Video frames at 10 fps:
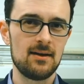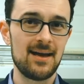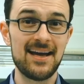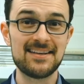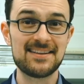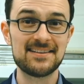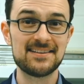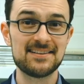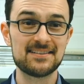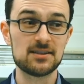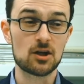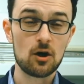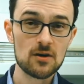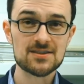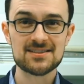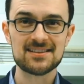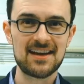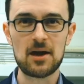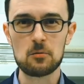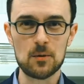And the cost,
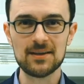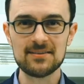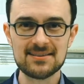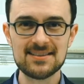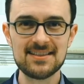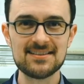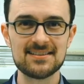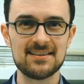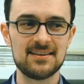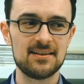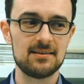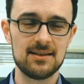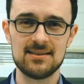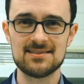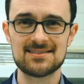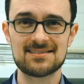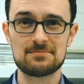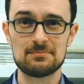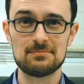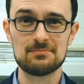how well it did, is
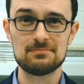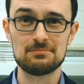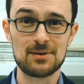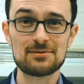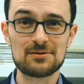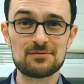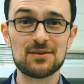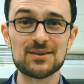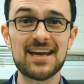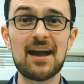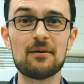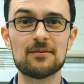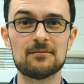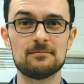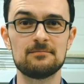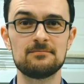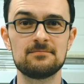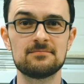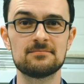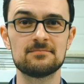whether it fell down.
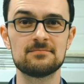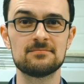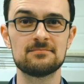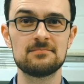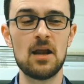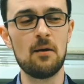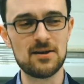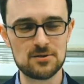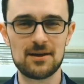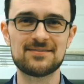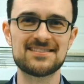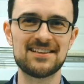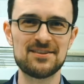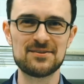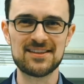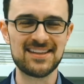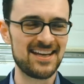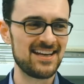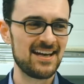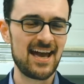Now, I do have to tell you that
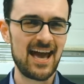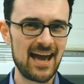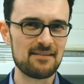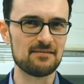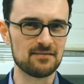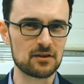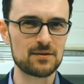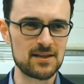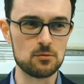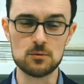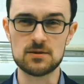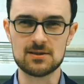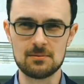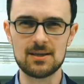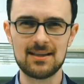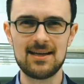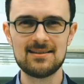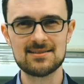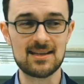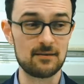they have very good
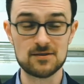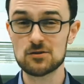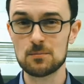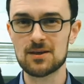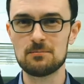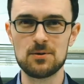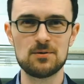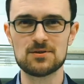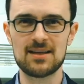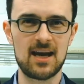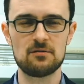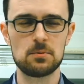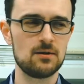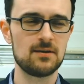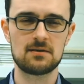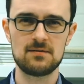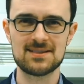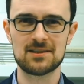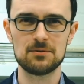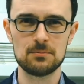simulators. They have supercomputers that have perfect
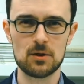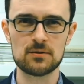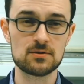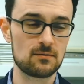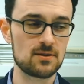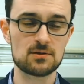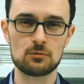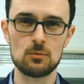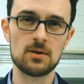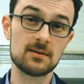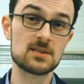physical models of this robot.